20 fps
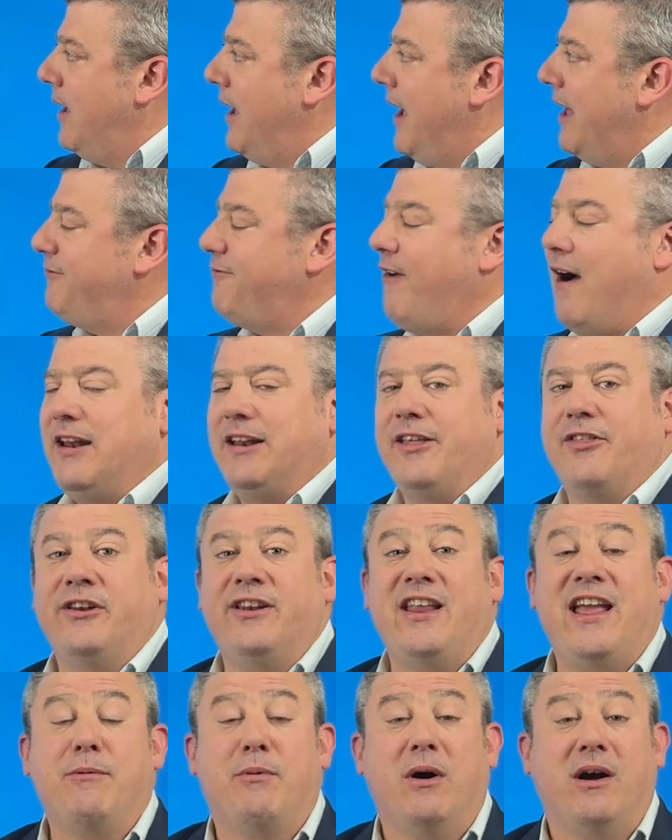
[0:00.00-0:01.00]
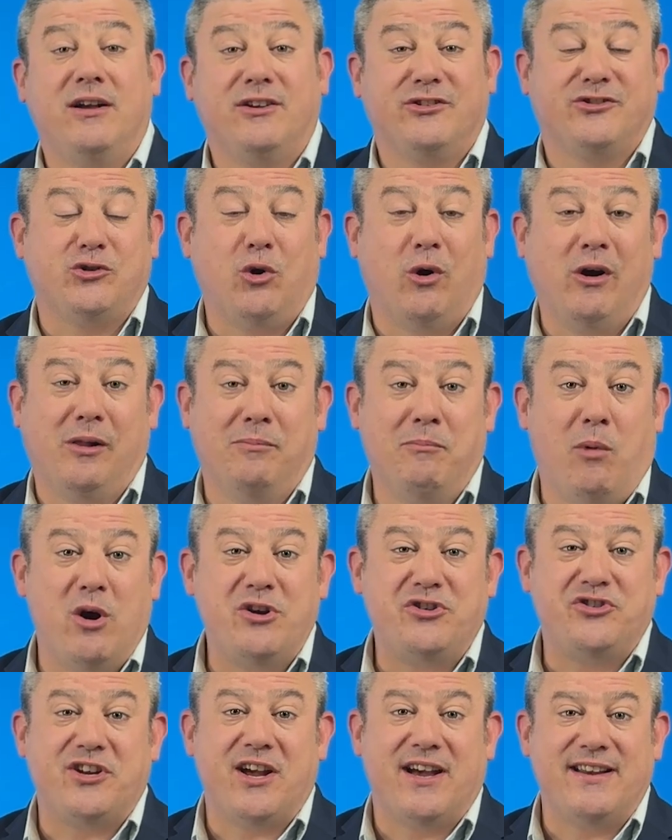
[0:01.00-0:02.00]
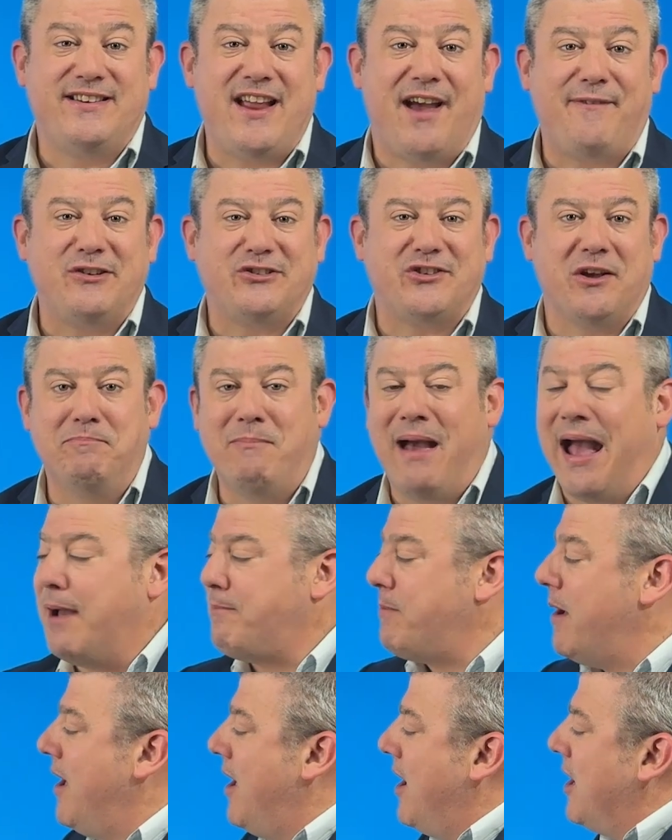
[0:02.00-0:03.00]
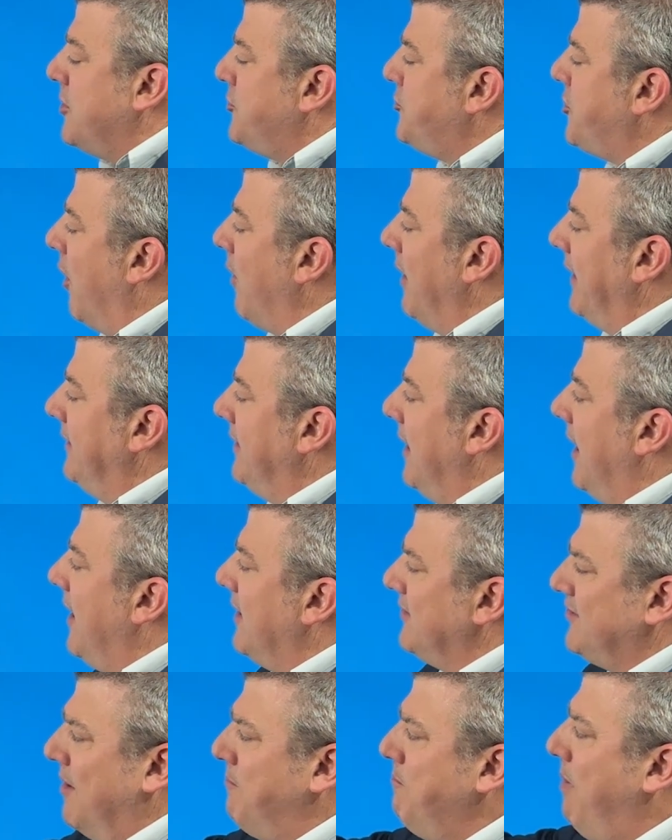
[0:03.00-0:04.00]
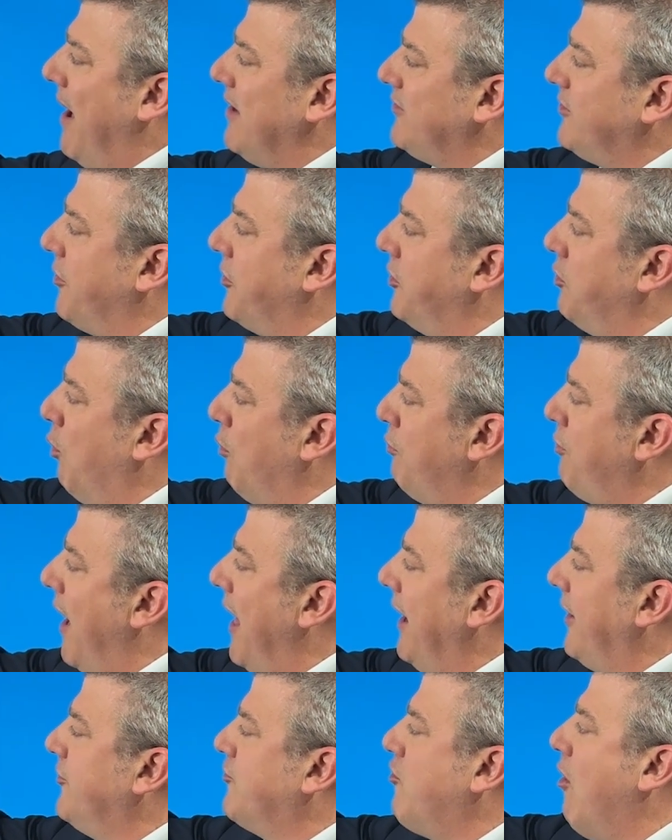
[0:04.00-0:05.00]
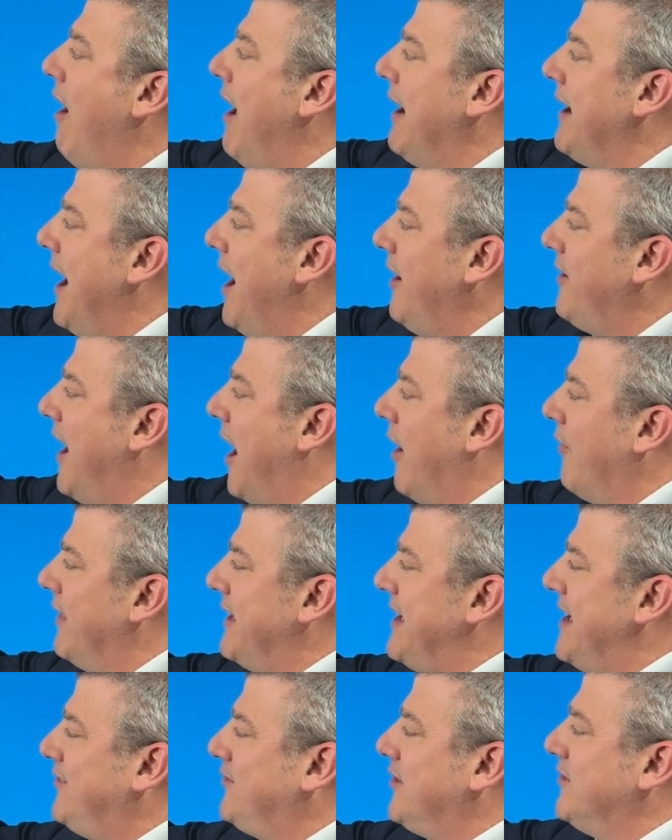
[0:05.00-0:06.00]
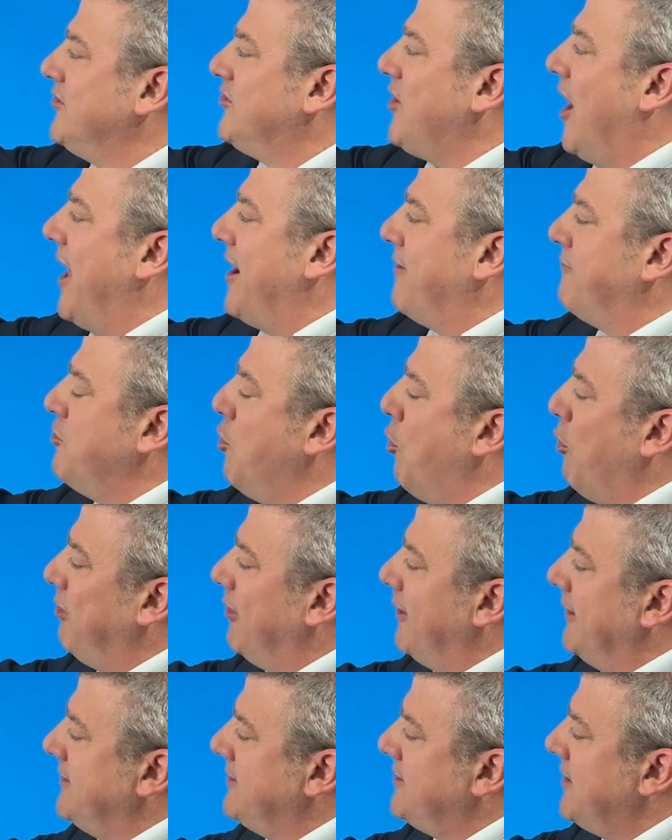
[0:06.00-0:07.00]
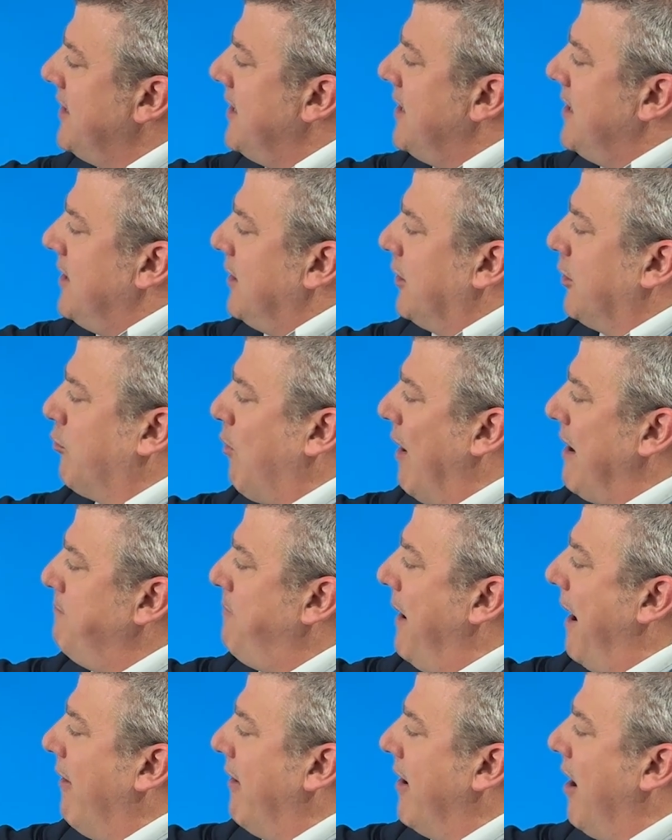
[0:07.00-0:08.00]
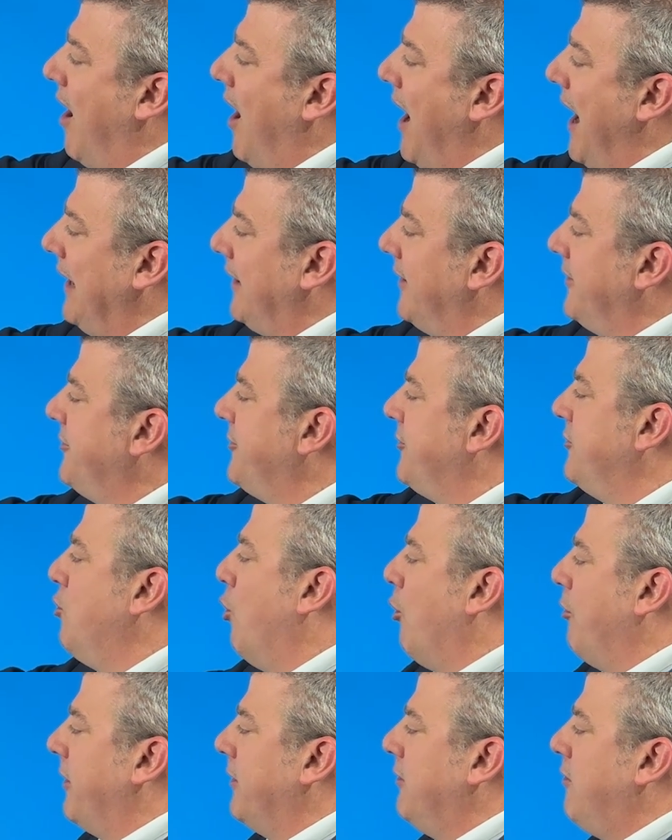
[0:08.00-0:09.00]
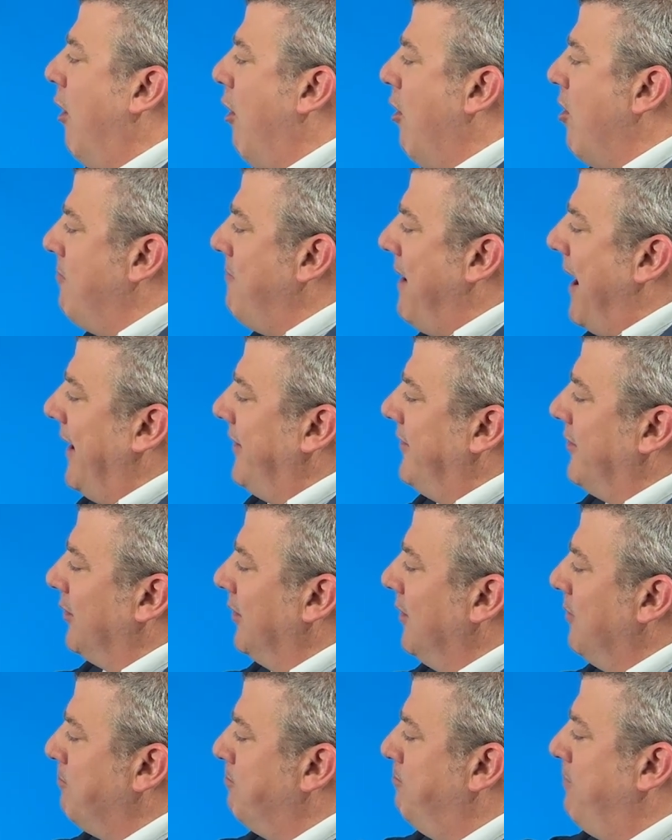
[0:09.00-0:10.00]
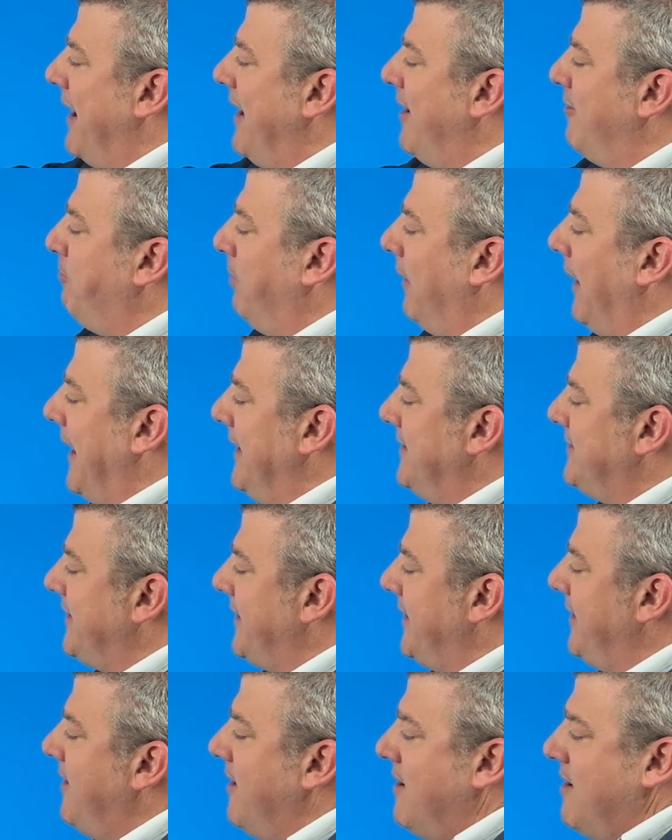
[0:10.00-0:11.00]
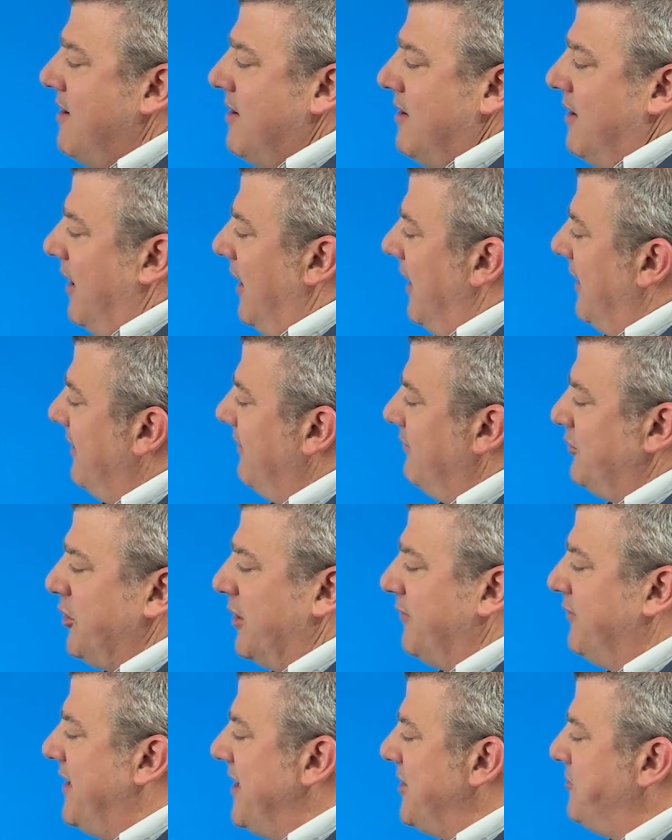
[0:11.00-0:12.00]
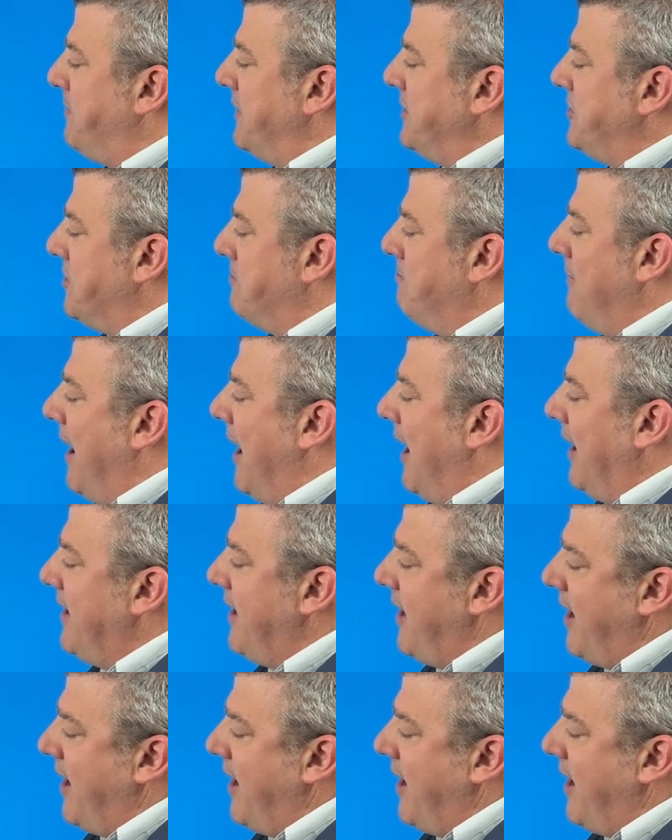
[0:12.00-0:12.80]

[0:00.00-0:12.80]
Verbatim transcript: And finally, the NIWA soil moisture deficit map showing uh, some parts of the North Island drying out now. The eastern side of Northland, Great Barrier Island, Northern Coromandel, Bay of Plenty, uh, sort of Gisborne to Mar